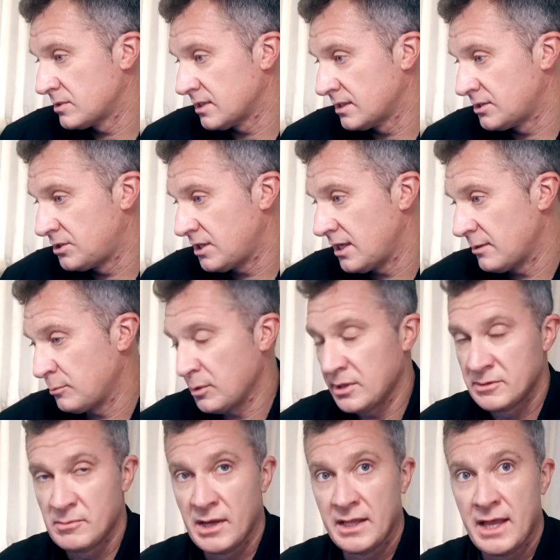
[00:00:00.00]
is legit
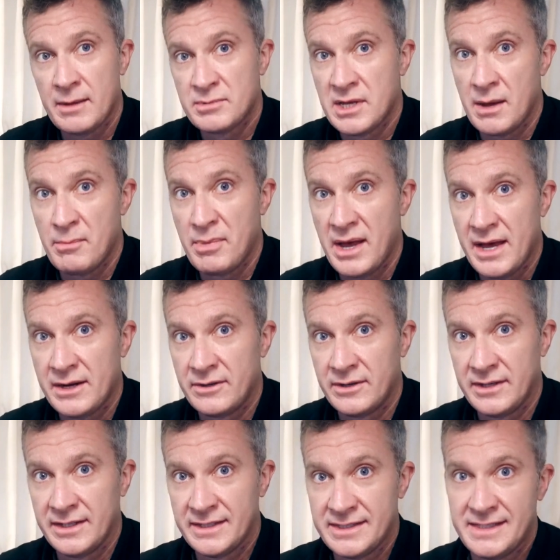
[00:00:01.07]
because my laptop
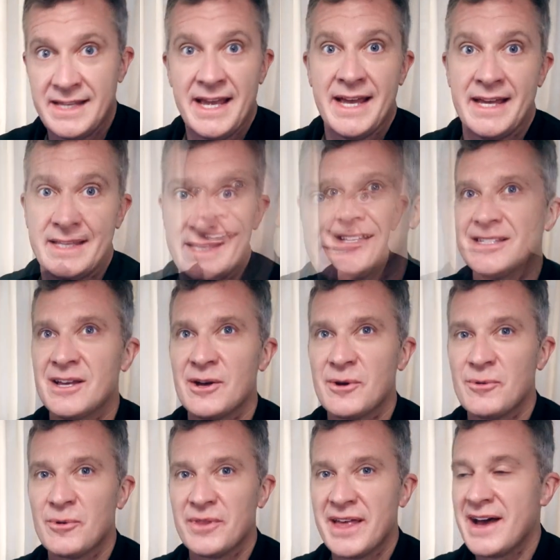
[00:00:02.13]
battery is dead. And
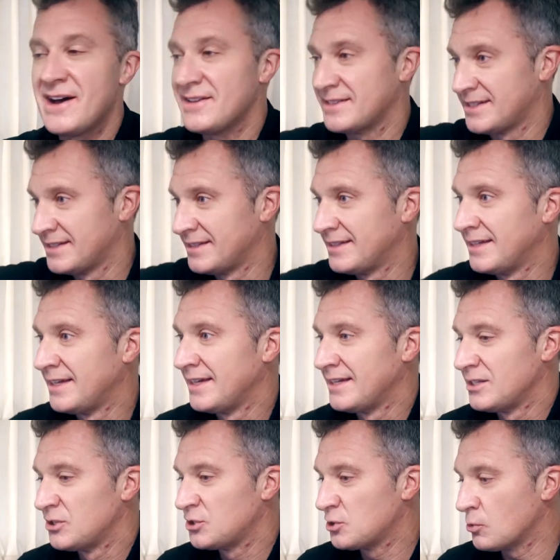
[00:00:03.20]
so without
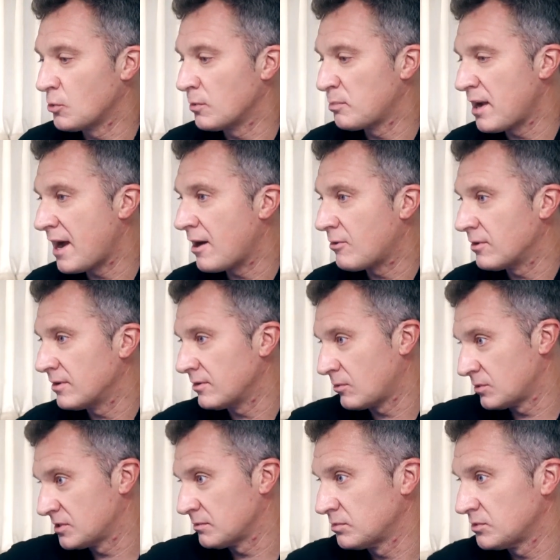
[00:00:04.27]
shore power
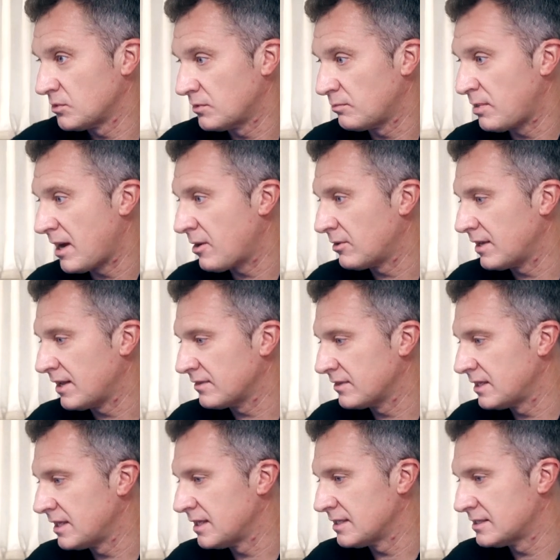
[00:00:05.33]
or sort of power like
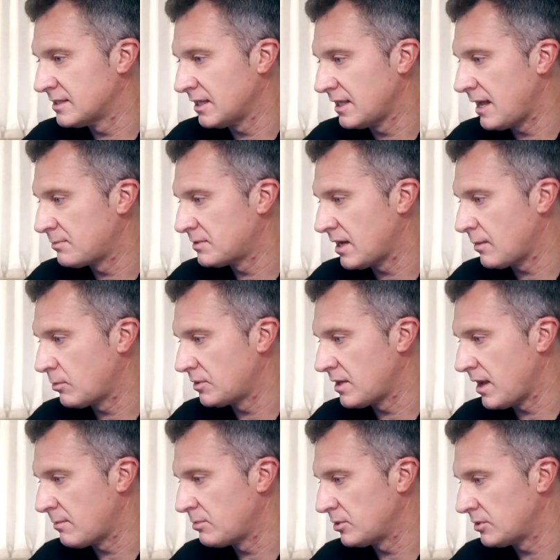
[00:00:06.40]
this, the laptop would
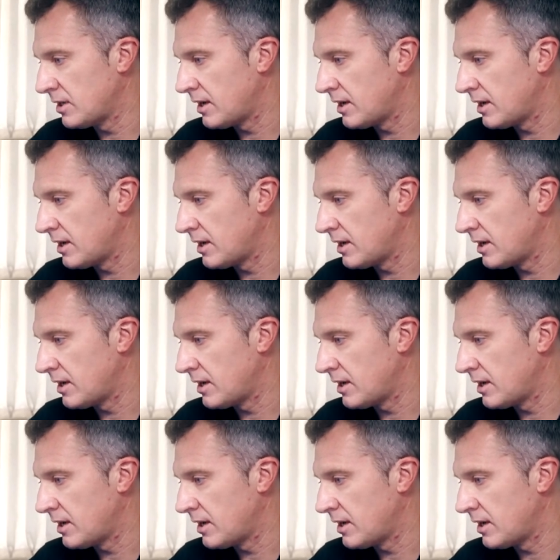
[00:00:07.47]
not boot